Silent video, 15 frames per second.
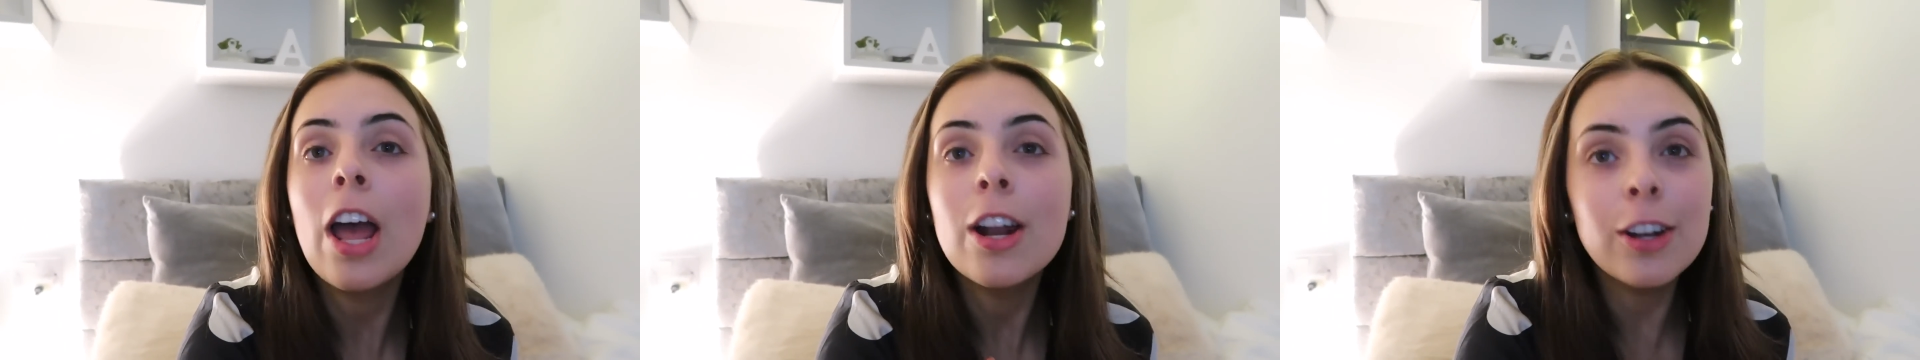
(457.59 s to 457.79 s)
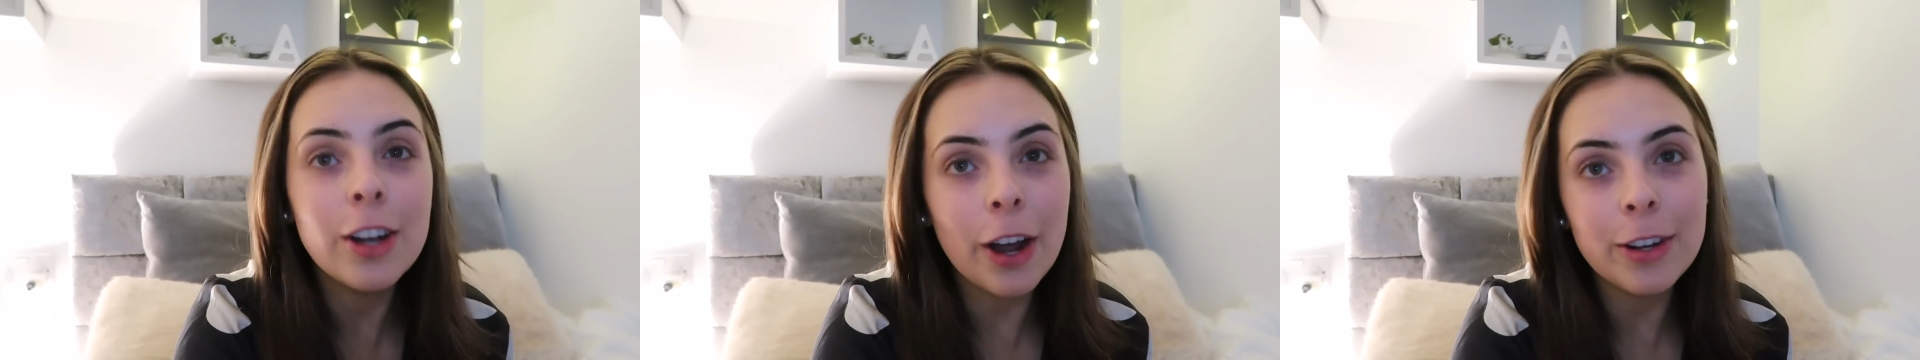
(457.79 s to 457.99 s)

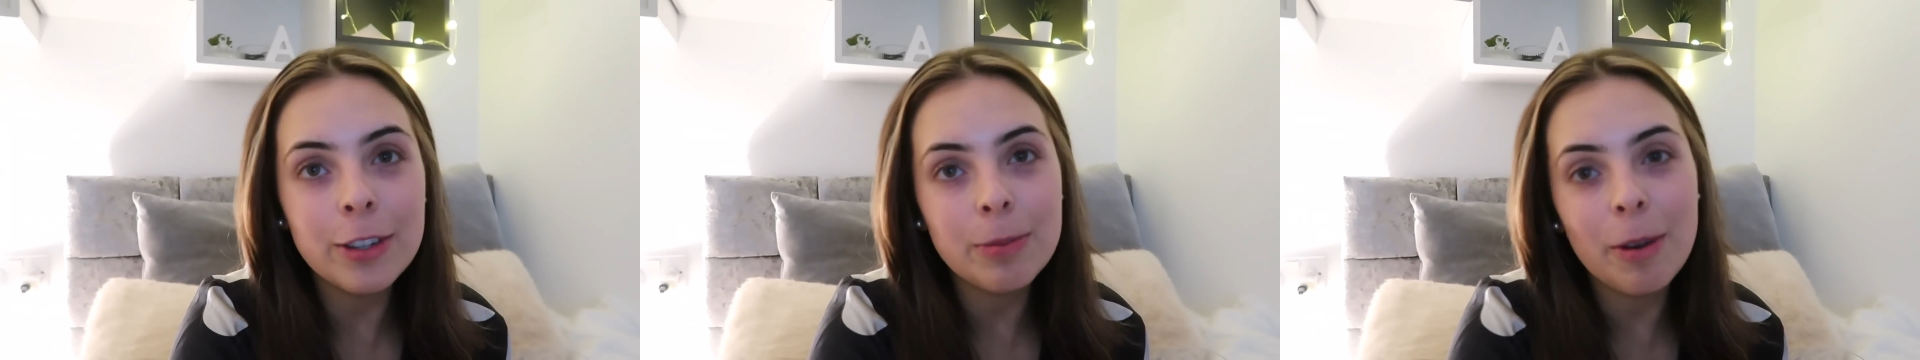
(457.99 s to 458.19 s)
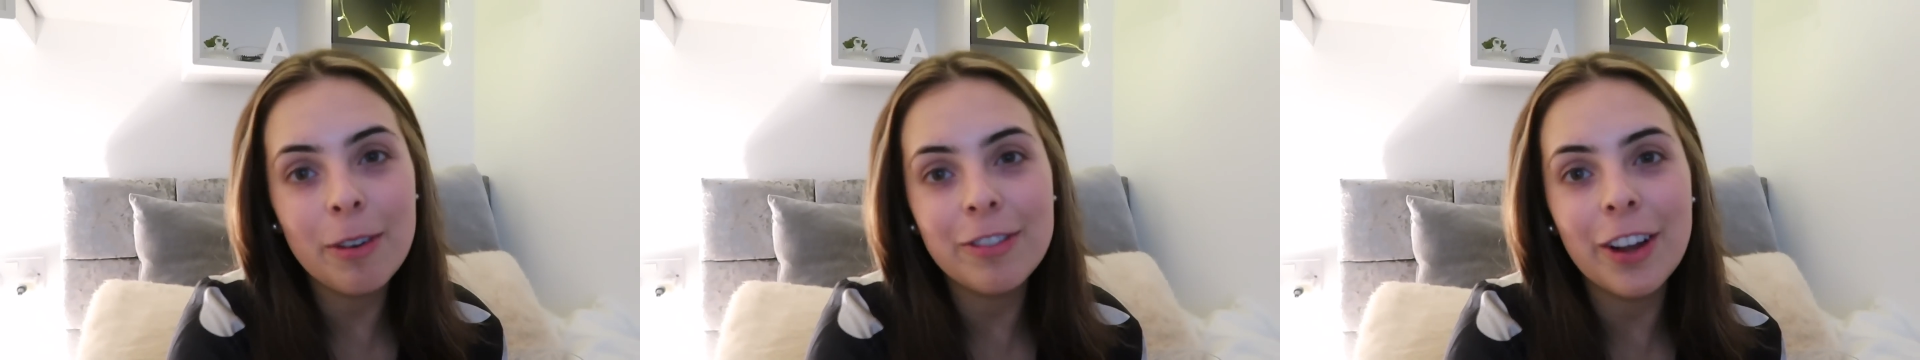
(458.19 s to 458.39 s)

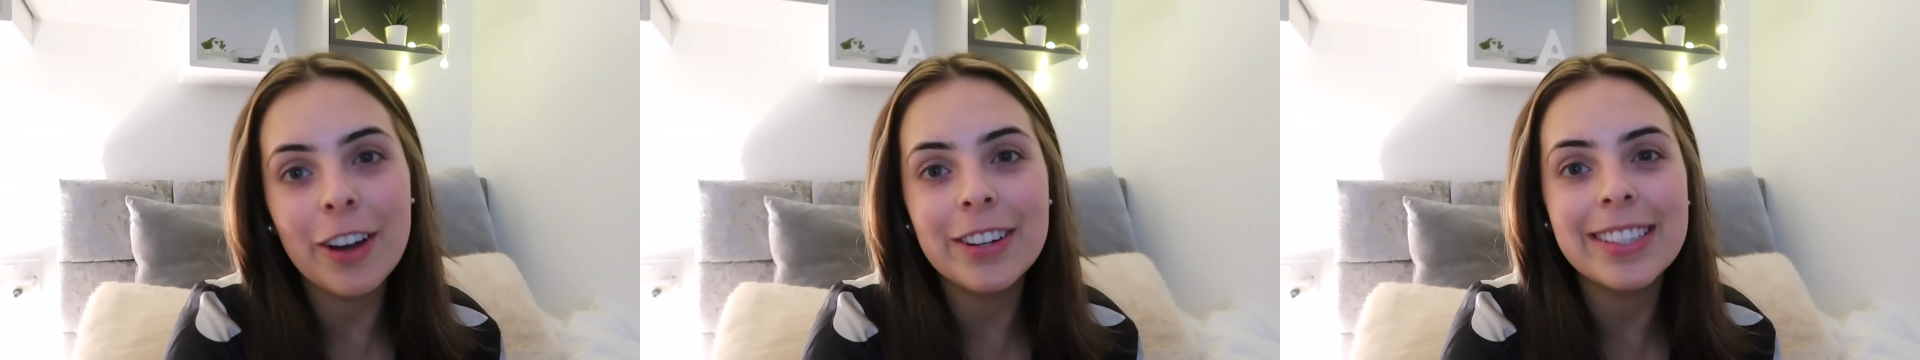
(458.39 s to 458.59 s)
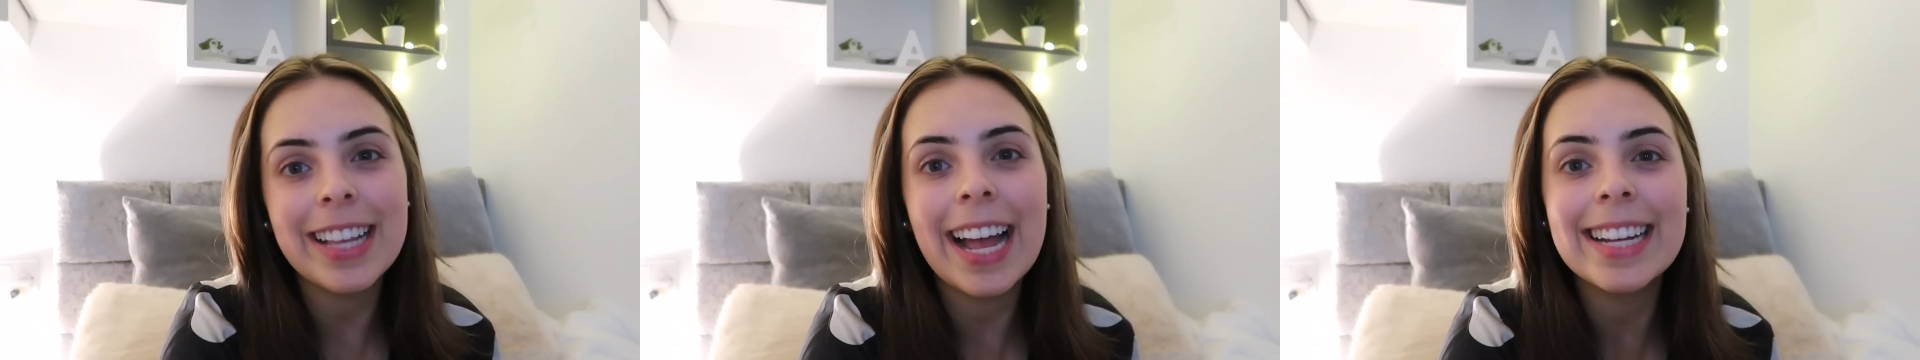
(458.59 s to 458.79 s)
loads more
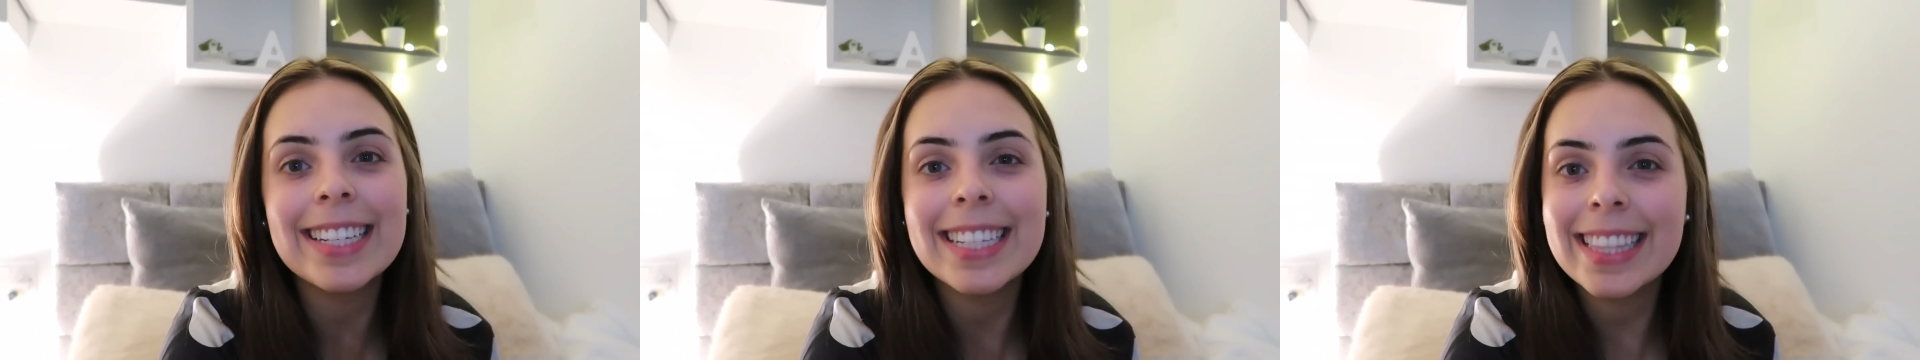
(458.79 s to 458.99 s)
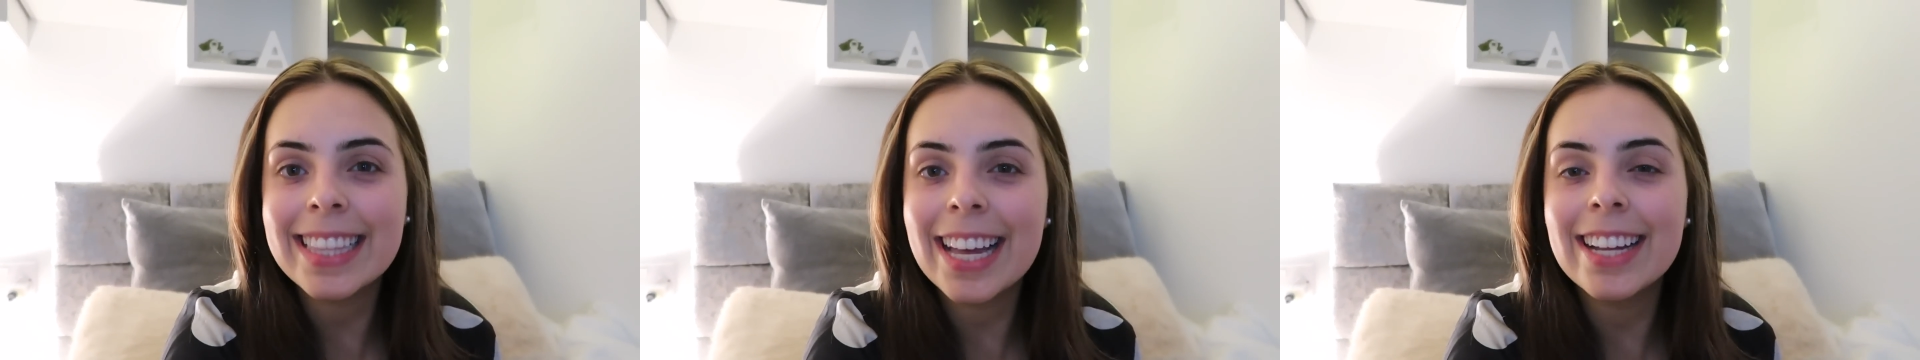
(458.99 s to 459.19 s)
vlogs and
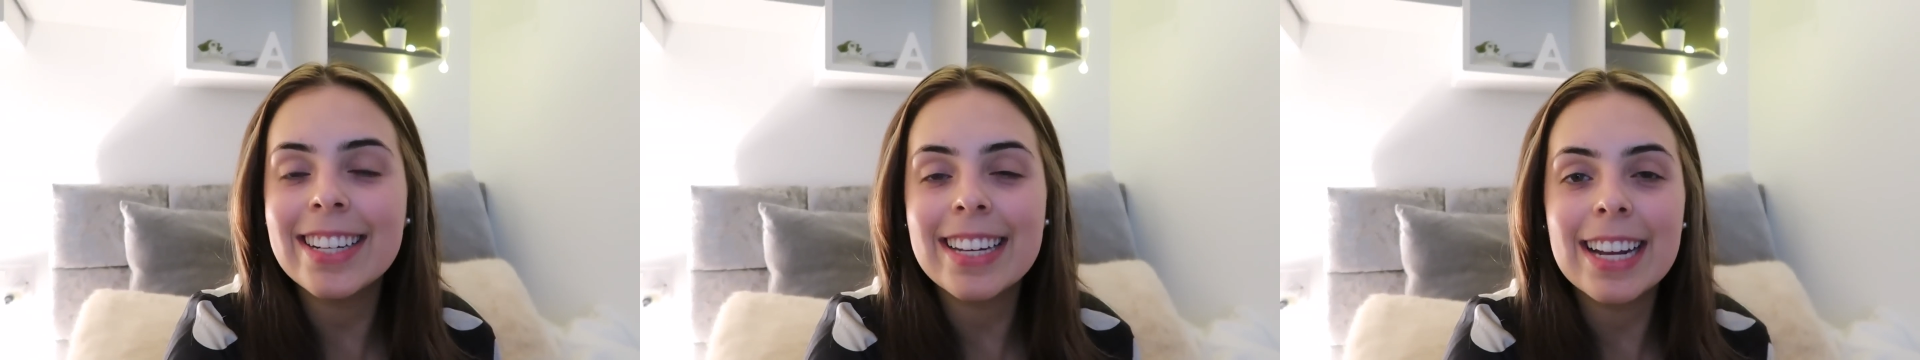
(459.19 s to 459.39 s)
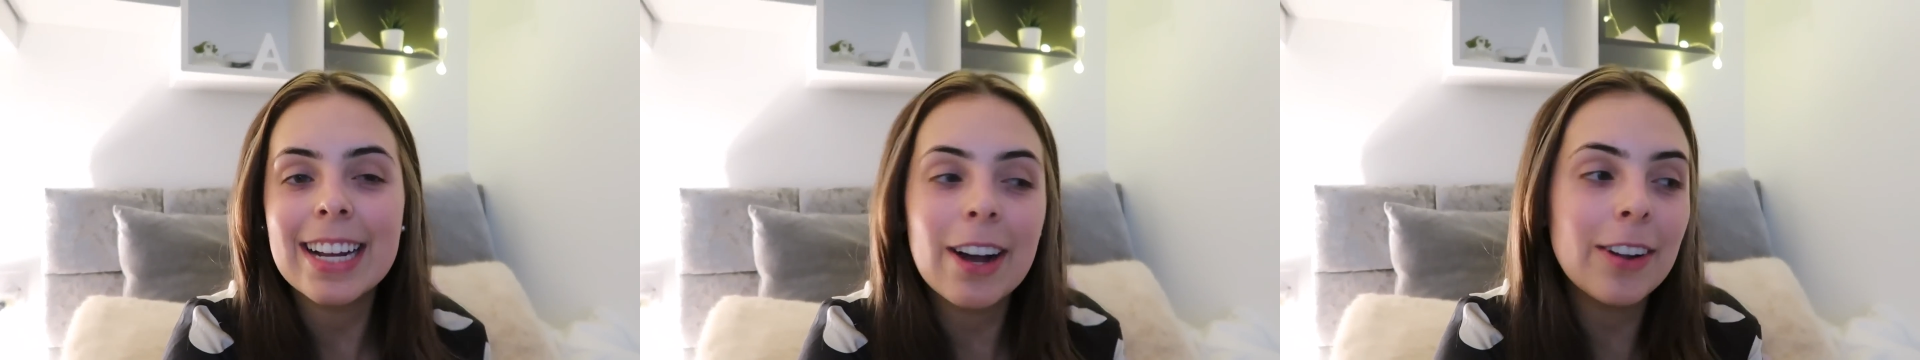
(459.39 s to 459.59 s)
third
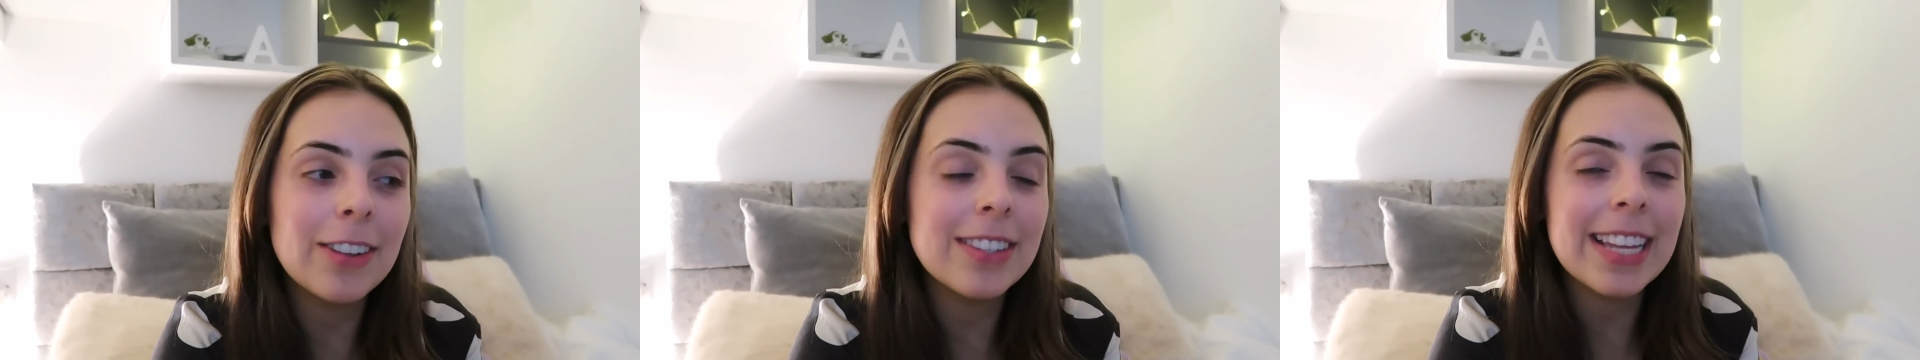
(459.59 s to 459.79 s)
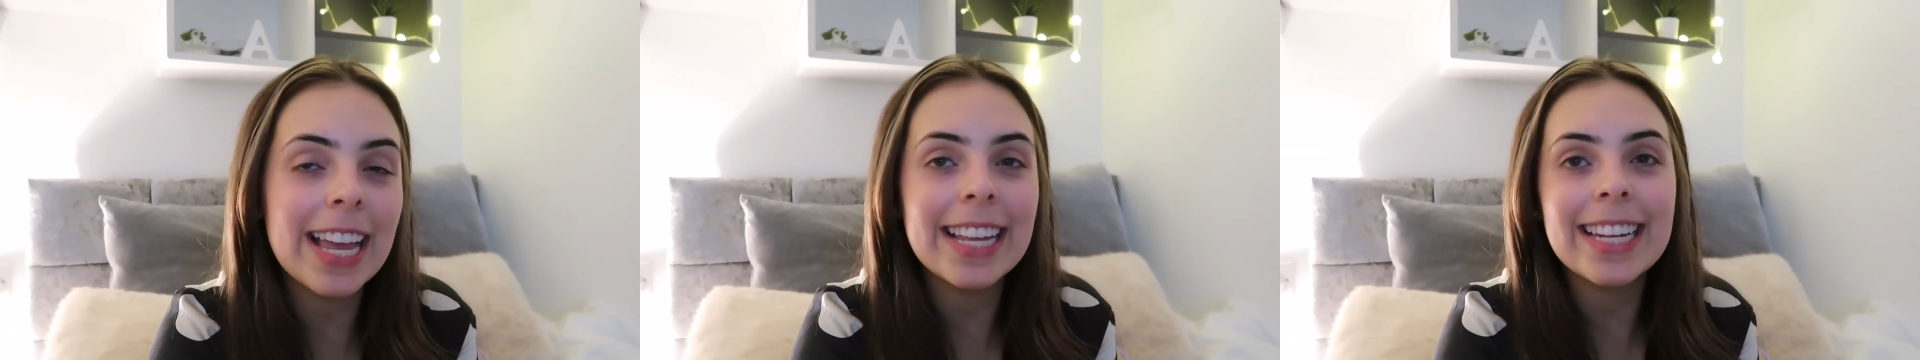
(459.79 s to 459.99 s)
year
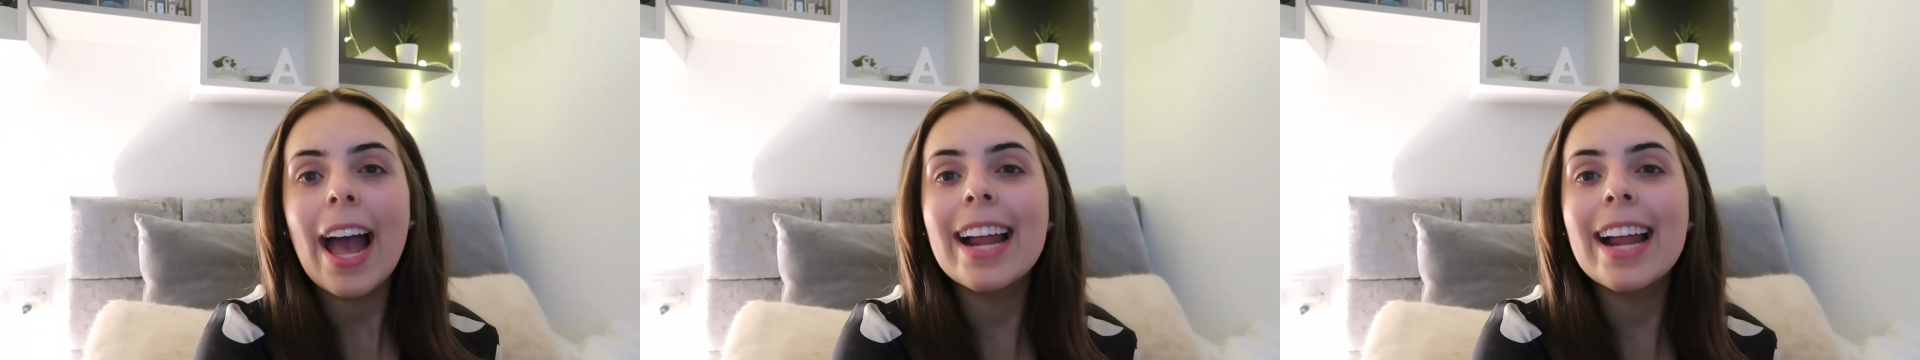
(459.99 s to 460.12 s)
content.